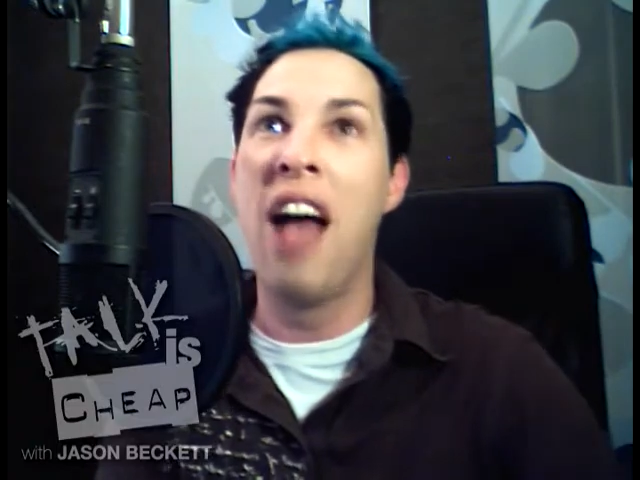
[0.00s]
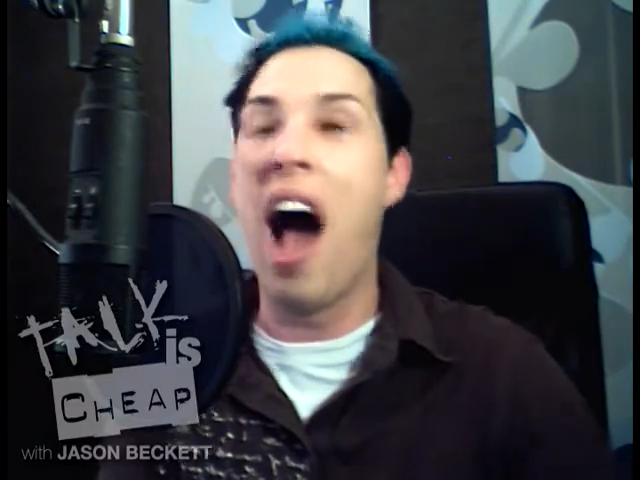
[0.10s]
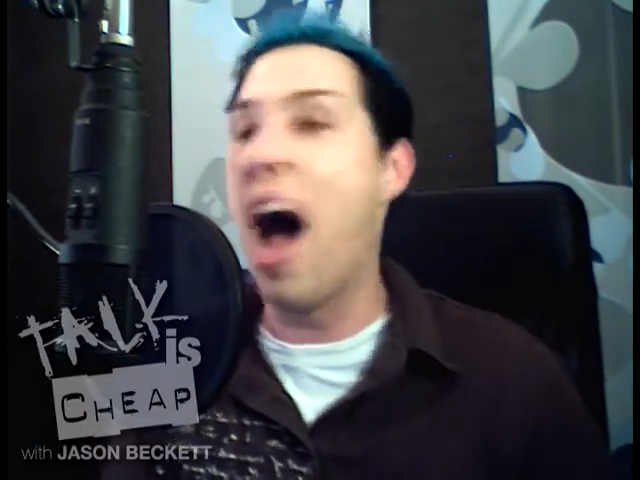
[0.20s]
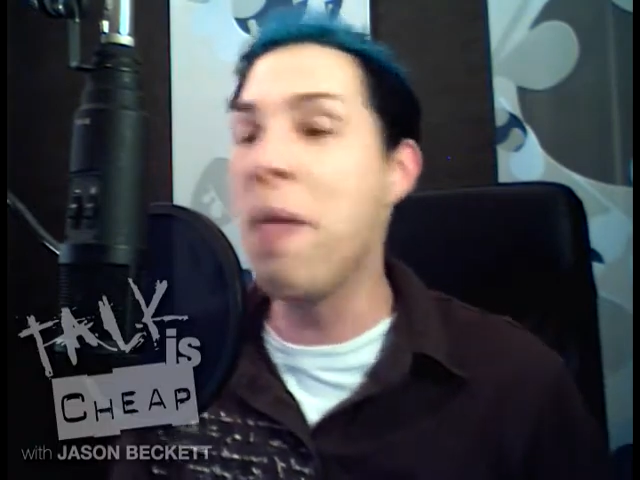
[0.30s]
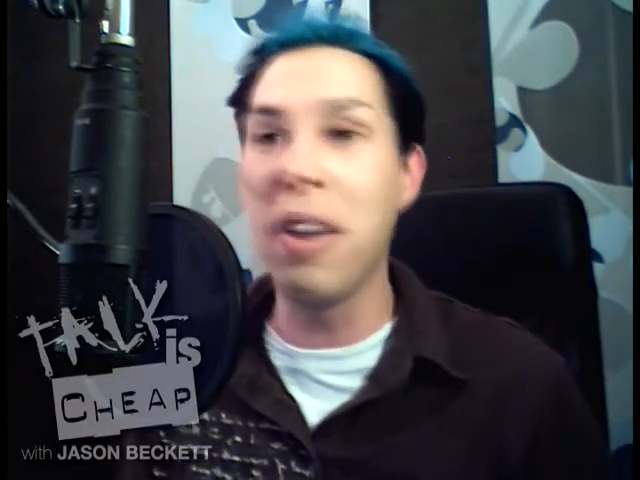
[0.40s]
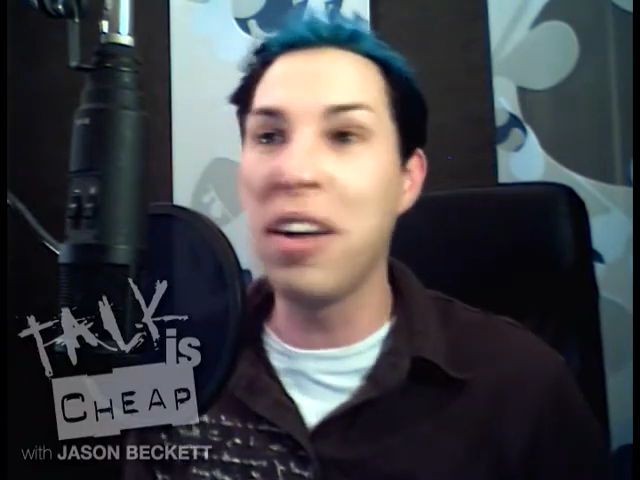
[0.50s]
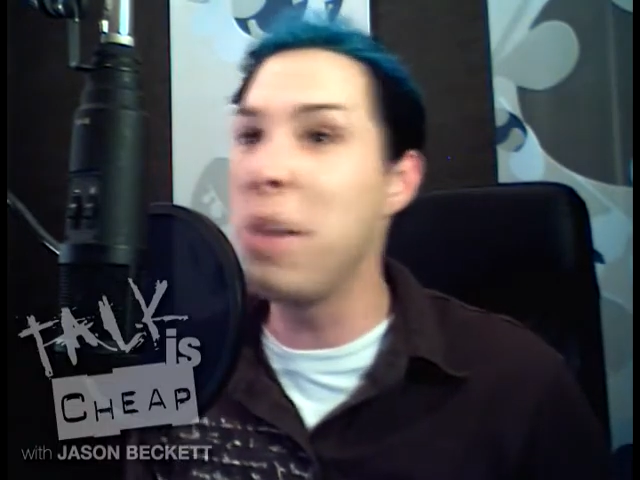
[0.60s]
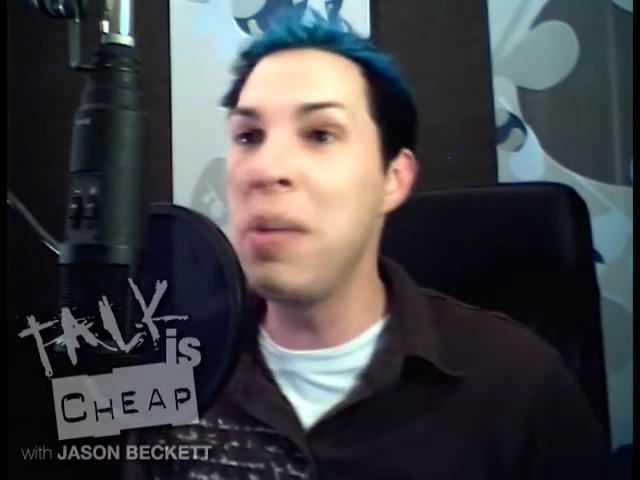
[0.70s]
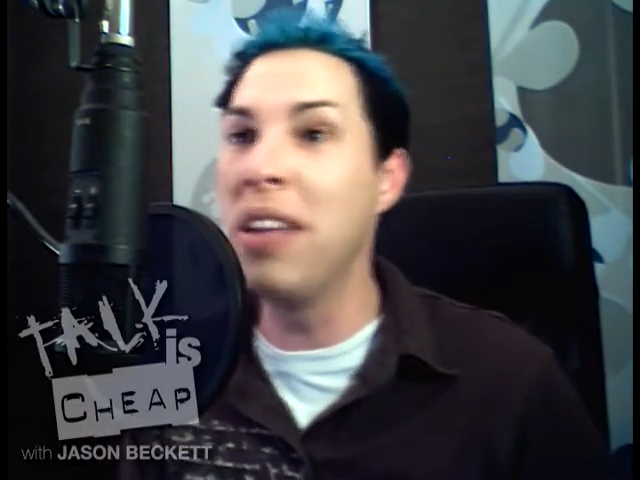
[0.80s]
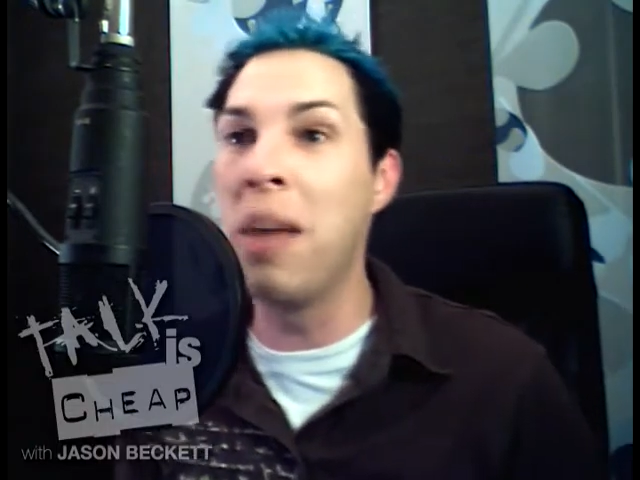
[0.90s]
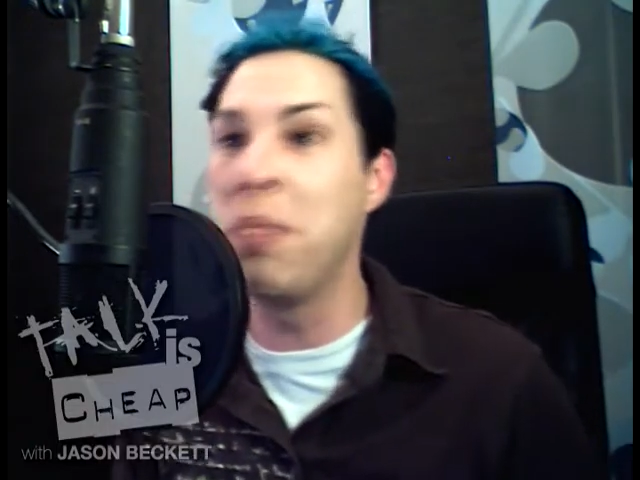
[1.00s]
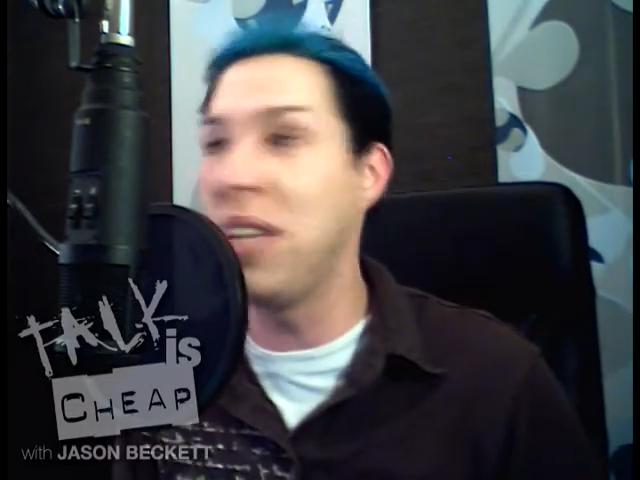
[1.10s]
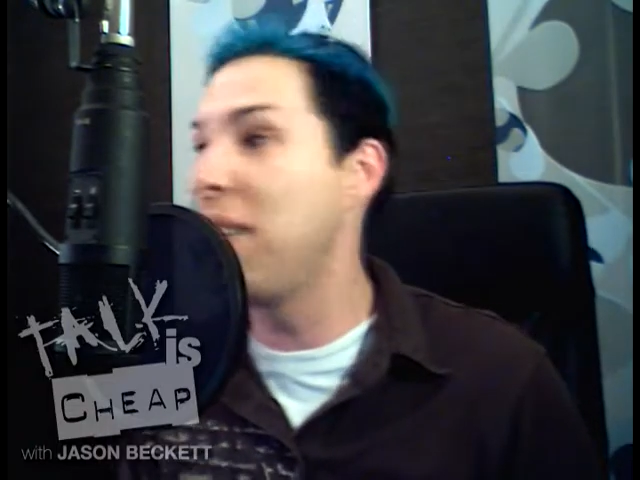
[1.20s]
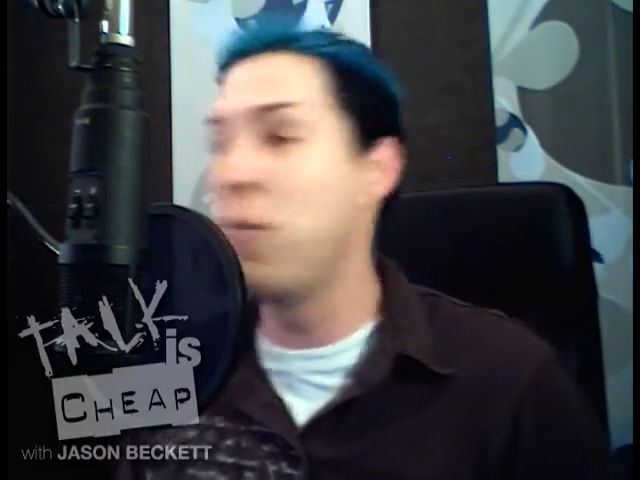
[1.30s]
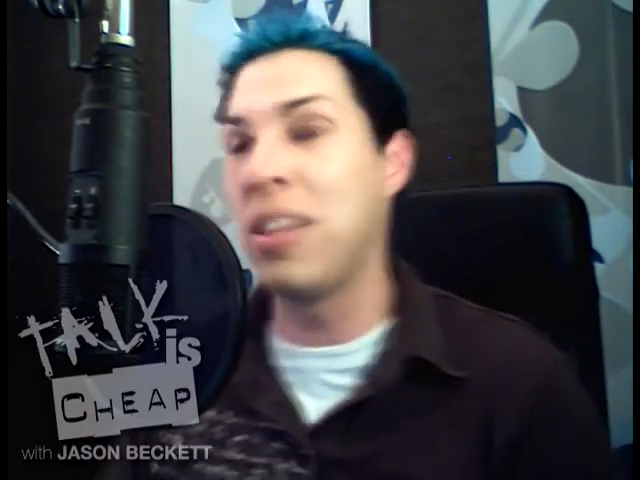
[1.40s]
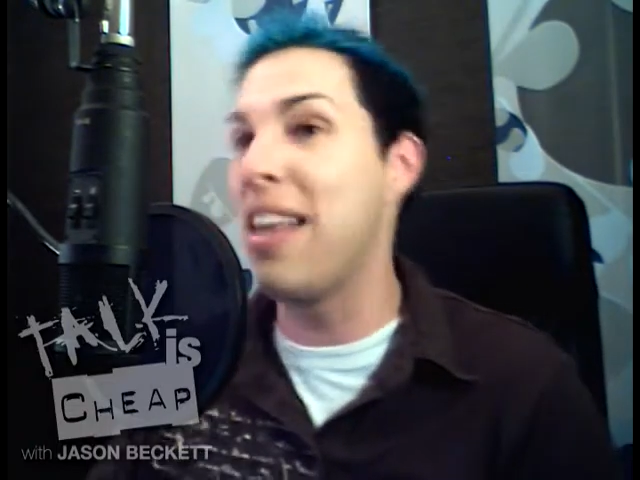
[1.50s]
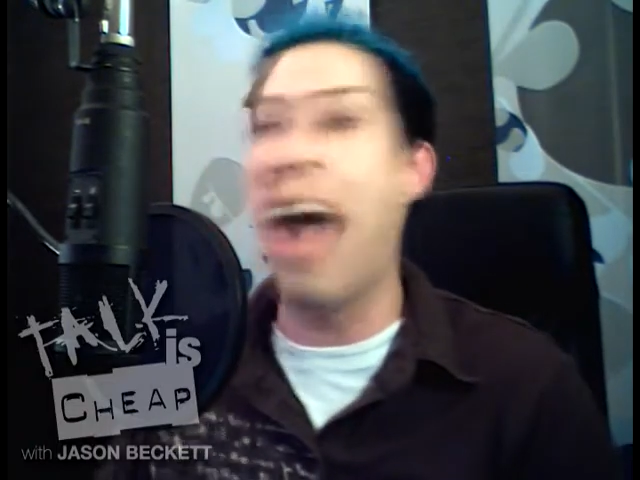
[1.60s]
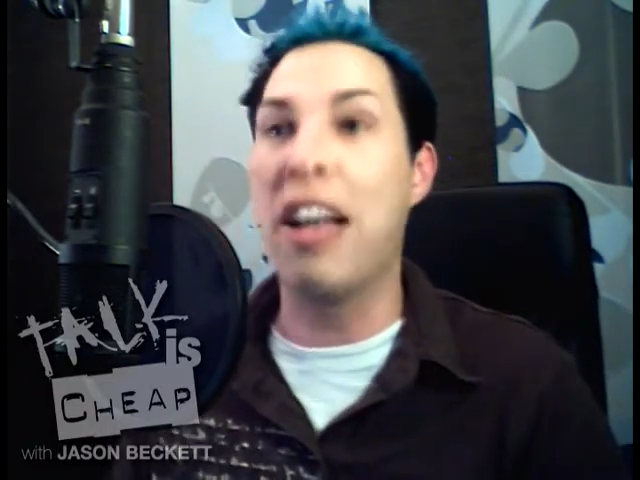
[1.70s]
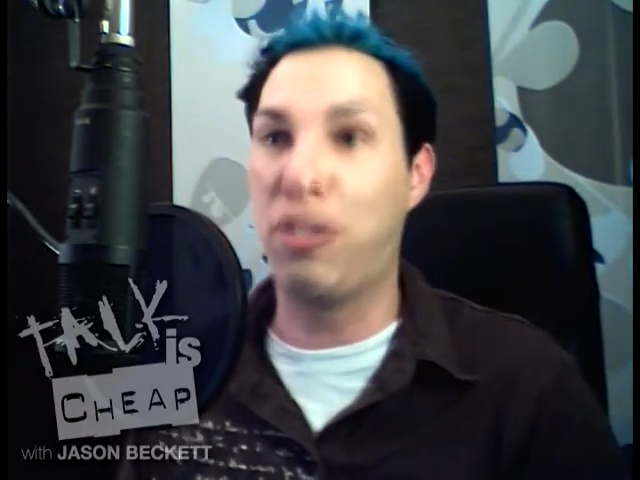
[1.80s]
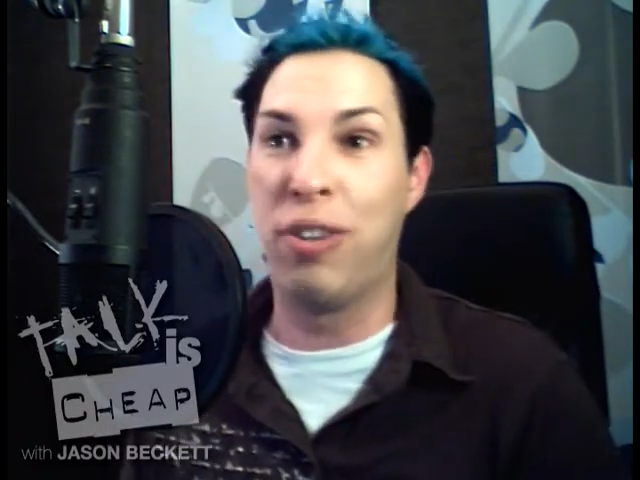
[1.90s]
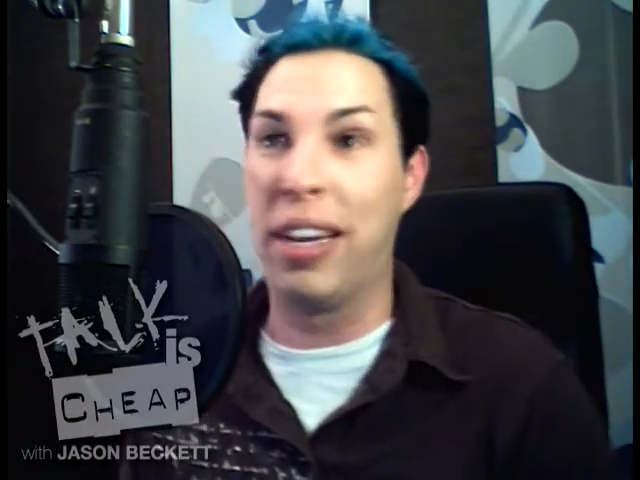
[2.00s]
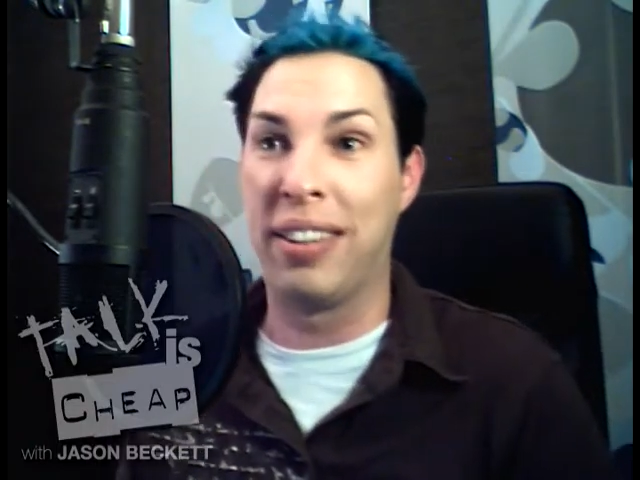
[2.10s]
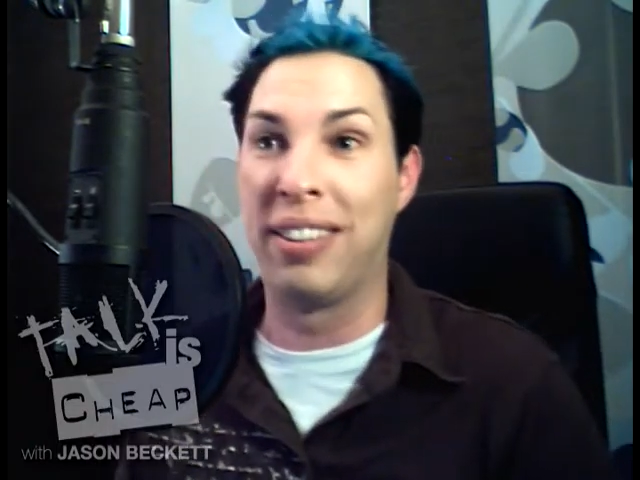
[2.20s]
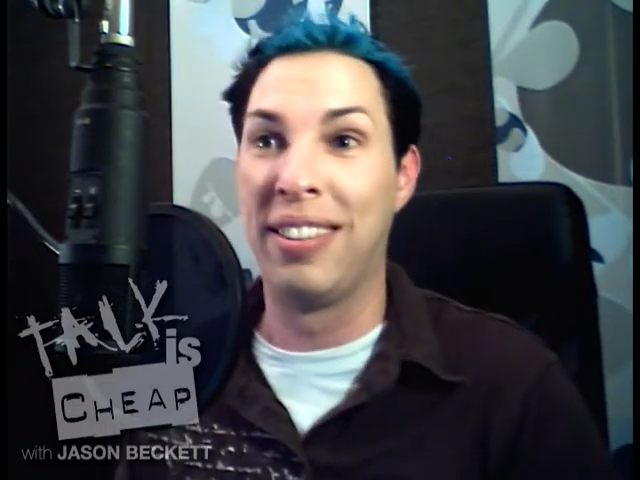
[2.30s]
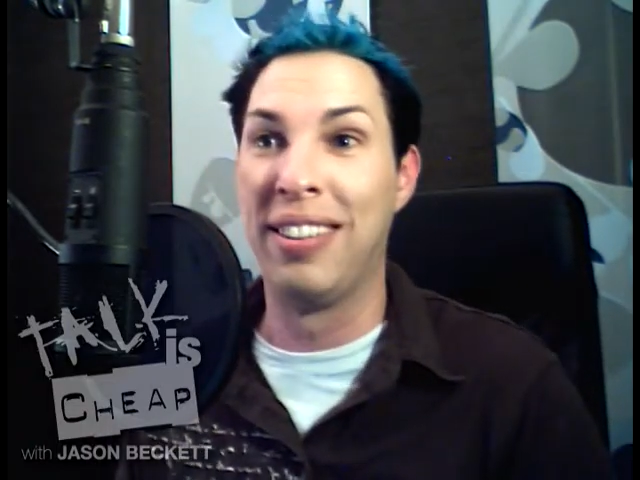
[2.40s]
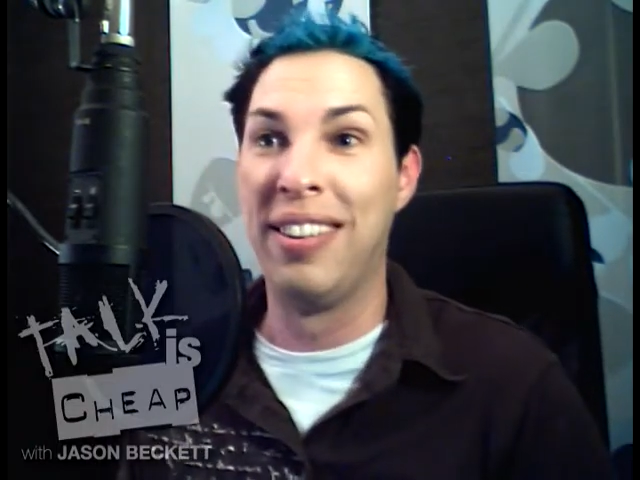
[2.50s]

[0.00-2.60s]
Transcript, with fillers: I'm not going to be lumped in with the asterisks